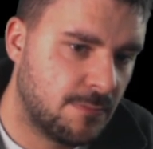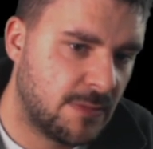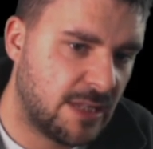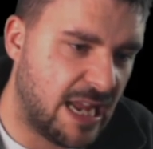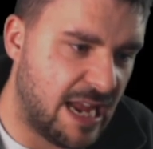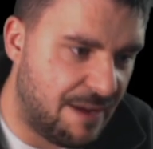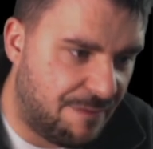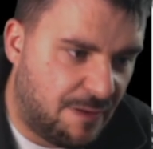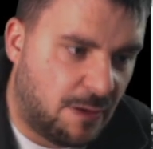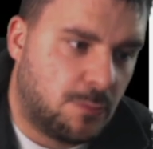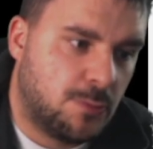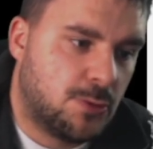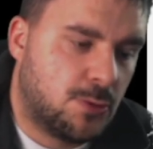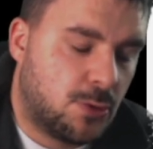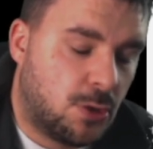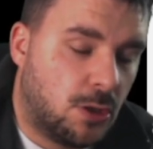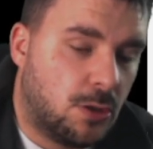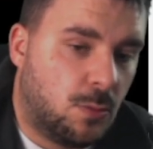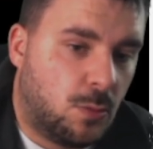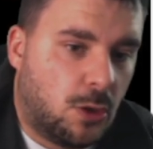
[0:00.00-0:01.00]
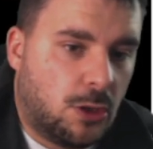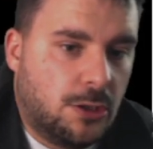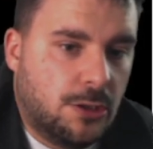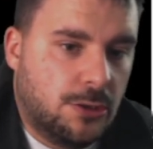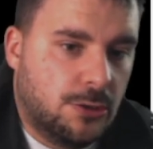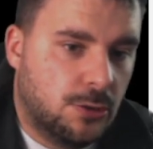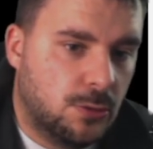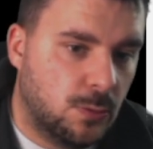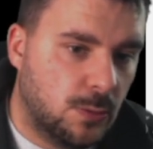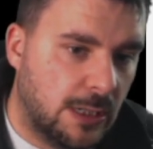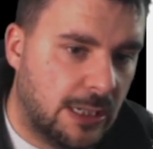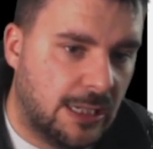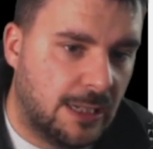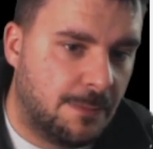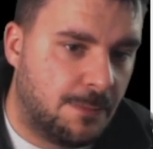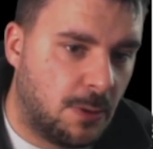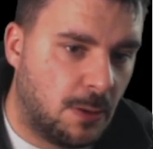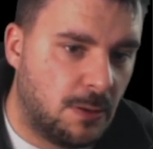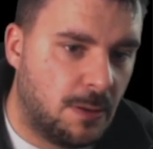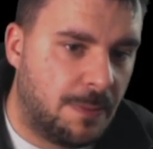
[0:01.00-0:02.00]
If I was wanting to do well, I'd
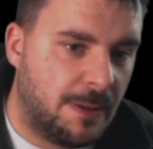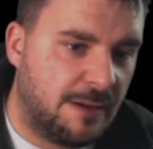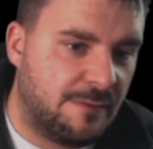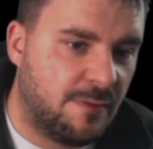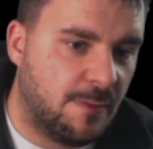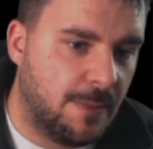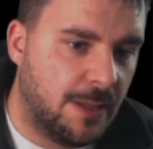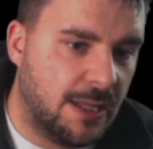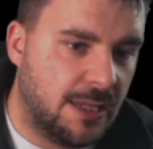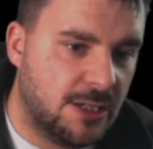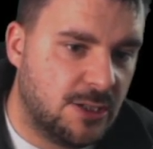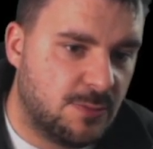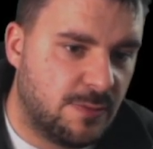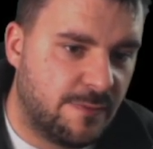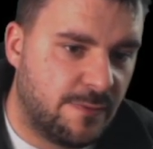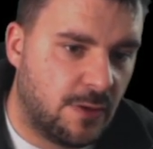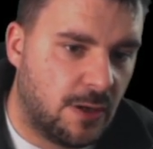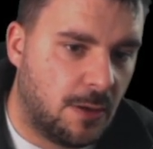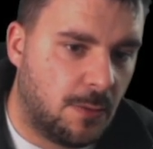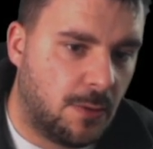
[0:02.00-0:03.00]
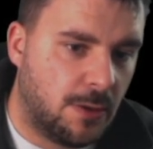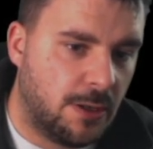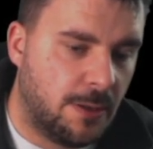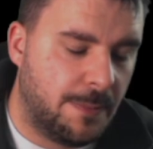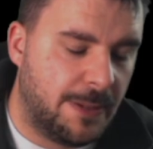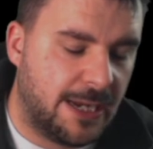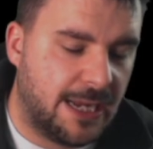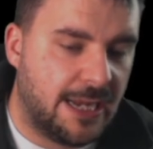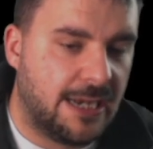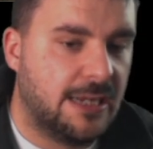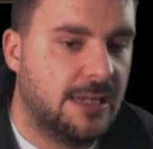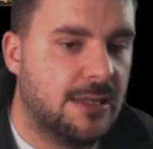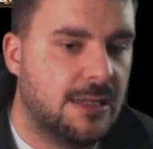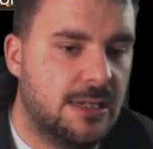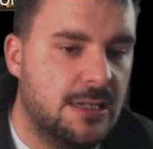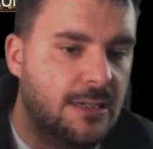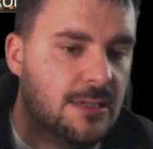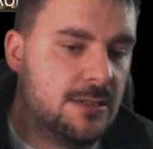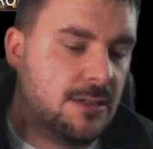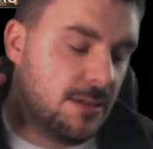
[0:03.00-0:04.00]
probably pick Familiars before I want to pick any of
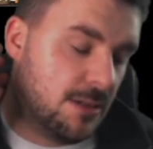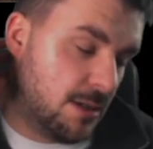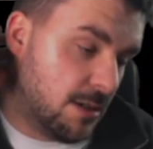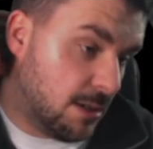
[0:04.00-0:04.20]
these.